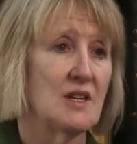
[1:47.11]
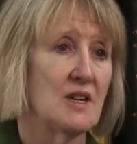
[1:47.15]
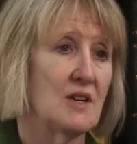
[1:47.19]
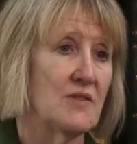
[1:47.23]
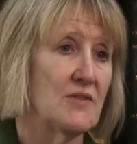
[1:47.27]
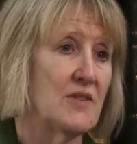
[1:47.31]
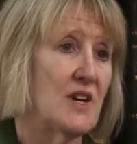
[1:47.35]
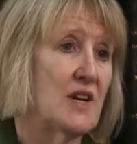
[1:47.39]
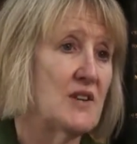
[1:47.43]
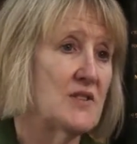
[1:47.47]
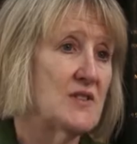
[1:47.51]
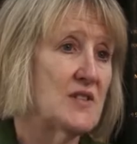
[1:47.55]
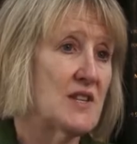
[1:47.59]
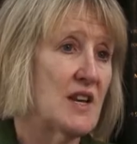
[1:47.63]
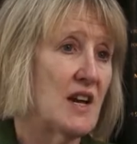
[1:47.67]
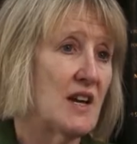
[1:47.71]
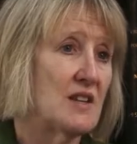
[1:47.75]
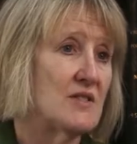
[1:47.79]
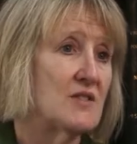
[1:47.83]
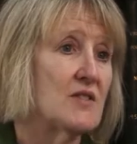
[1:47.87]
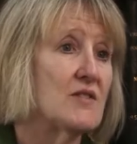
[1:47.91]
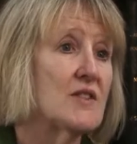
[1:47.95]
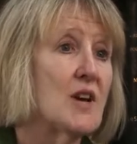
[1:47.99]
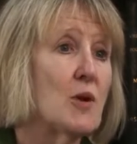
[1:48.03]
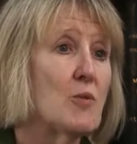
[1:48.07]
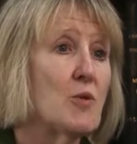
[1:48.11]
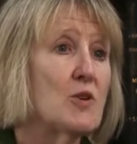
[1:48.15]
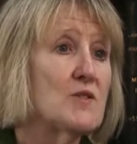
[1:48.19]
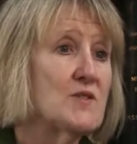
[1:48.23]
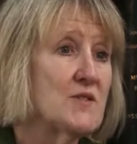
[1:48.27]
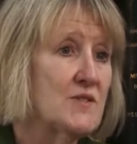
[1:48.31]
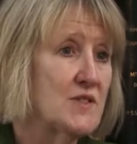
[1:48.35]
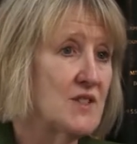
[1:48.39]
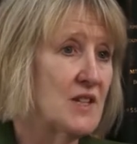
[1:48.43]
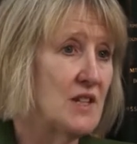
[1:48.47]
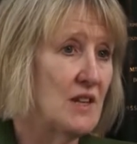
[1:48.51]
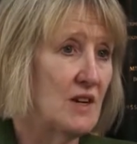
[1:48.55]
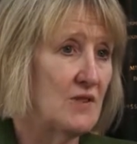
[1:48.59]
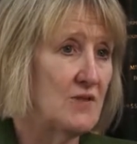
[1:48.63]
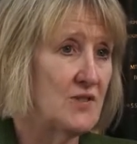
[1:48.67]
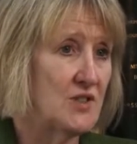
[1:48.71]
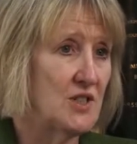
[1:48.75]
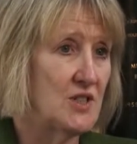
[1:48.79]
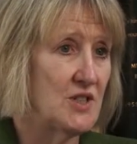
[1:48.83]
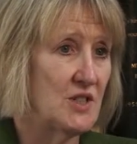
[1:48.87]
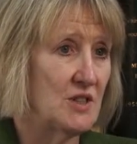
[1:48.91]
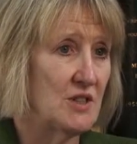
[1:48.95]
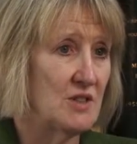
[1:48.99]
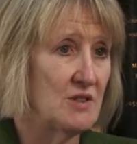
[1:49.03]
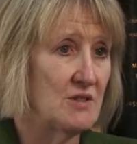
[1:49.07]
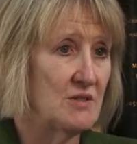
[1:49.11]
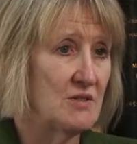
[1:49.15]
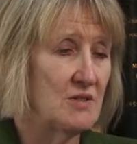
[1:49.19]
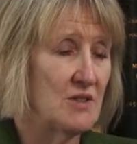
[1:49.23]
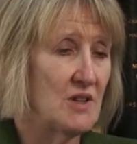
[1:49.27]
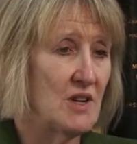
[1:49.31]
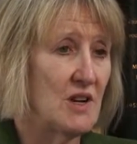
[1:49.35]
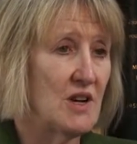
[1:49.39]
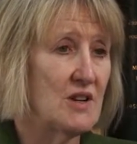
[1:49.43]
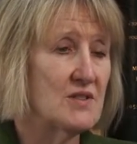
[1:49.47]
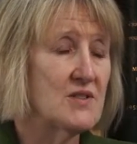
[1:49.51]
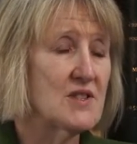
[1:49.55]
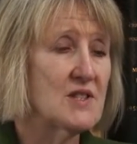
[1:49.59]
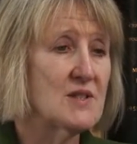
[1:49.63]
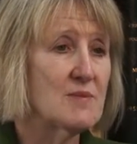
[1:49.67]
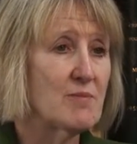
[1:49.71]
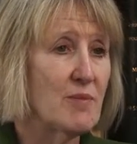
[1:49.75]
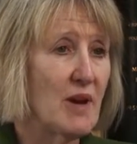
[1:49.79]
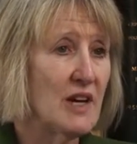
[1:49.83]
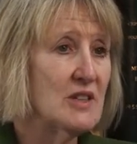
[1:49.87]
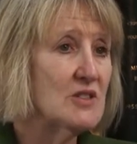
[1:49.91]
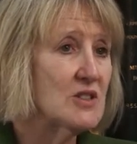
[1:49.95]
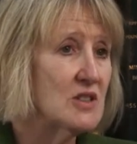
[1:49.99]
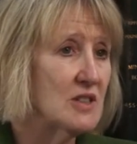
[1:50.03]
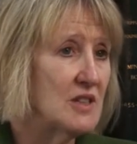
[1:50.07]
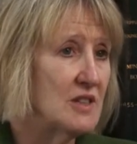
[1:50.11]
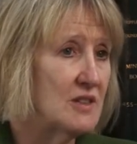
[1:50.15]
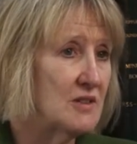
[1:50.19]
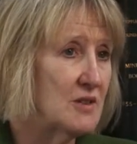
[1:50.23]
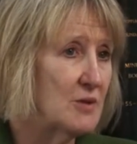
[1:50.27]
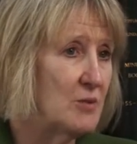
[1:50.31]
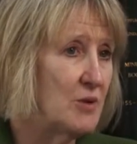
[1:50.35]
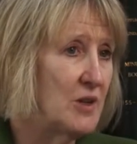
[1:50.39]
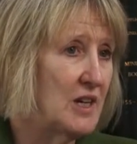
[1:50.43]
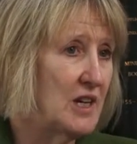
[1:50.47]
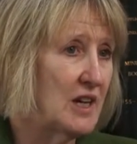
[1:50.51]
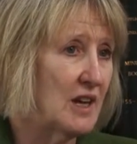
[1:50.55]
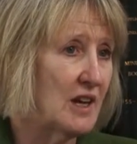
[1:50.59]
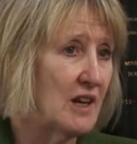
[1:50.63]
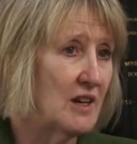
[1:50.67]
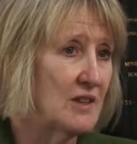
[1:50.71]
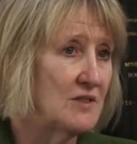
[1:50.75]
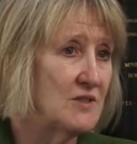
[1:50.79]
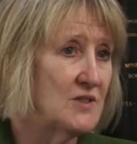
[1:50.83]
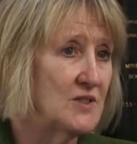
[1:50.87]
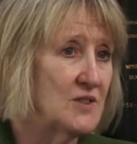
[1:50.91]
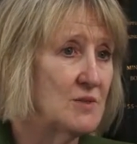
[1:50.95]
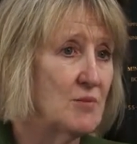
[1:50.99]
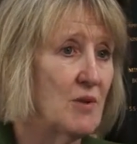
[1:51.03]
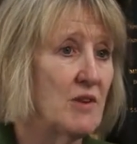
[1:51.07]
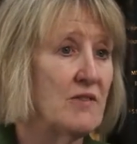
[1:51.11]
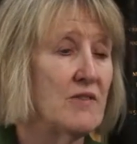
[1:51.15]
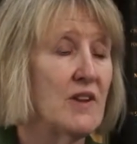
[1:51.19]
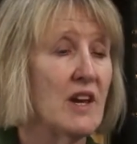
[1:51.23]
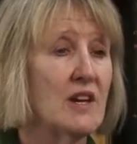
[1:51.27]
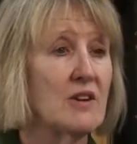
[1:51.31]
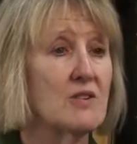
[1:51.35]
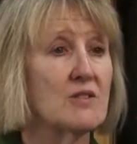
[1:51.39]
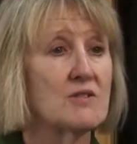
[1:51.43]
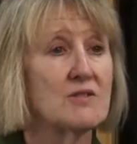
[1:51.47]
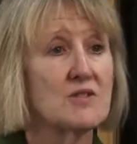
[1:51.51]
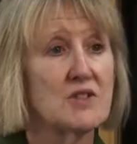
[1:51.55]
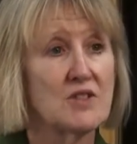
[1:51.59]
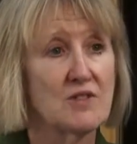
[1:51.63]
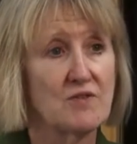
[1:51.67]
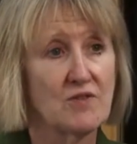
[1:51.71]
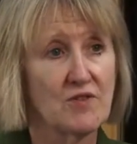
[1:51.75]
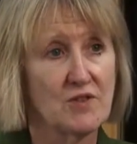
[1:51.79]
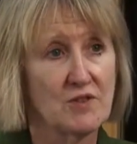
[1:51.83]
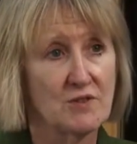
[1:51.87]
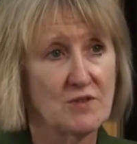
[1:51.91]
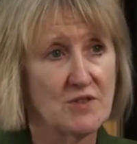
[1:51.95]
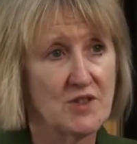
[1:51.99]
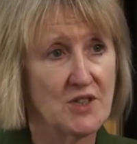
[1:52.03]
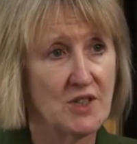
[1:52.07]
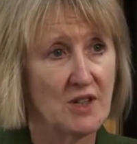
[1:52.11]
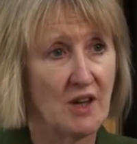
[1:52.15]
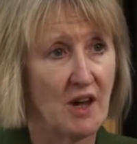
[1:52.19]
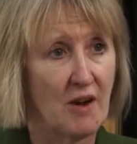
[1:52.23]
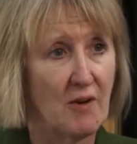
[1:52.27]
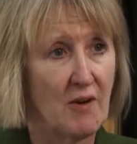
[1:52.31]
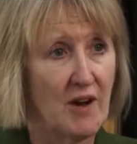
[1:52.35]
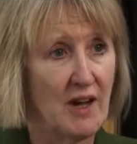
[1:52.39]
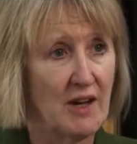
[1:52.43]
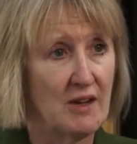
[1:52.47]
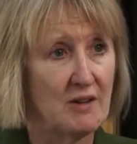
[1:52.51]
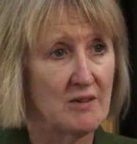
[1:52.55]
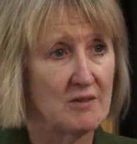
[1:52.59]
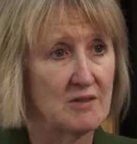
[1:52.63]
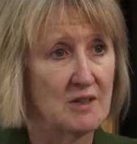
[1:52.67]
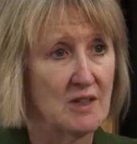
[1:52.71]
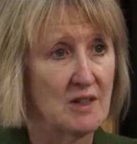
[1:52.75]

They said there wasn't enough to do, especially at the weekends when they couldn't afford to go out.